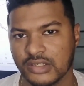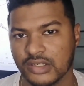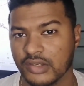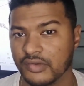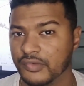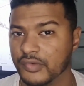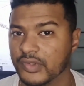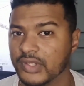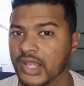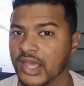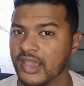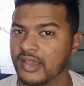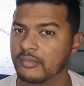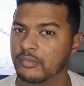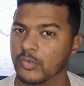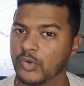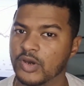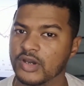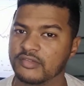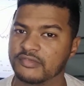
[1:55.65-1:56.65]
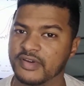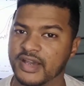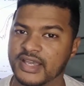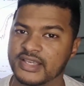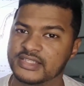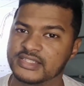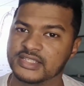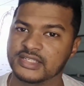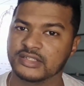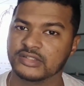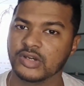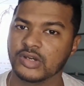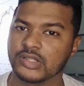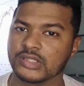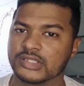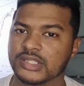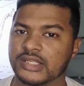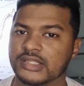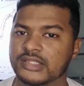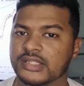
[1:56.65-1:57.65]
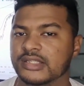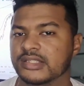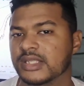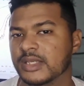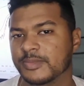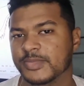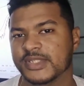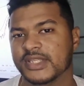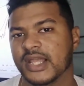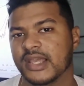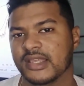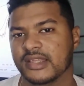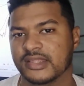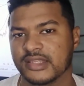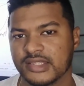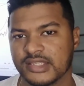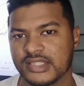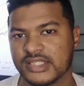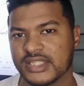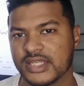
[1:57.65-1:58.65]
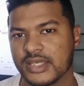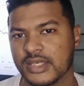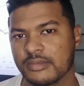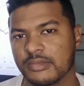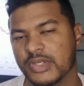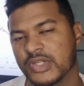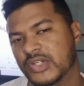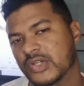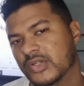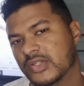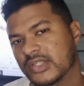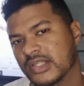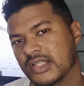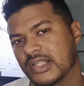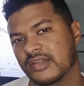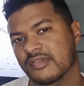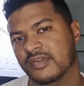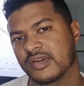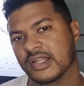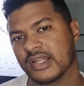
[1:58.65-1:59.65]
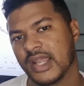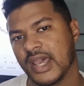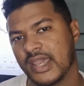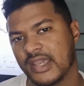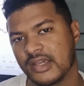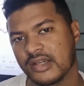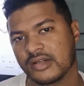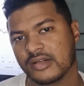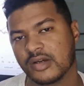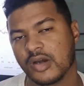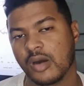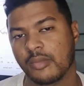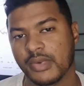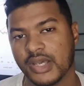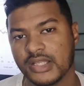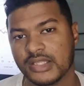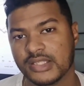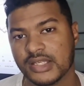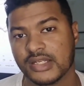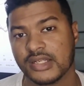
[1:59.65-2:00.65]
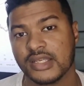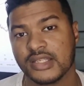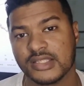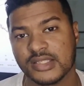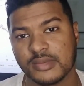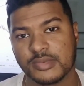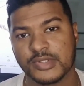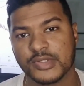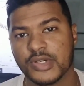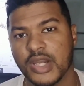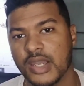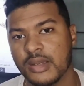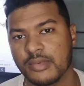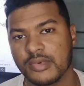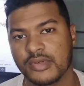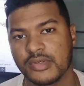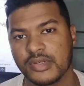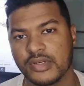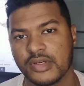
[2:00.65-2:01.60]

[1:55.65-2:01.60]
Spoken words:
If you'd like more advice and content and tips like this, be sure to leave a like, comment, and hit subscribe.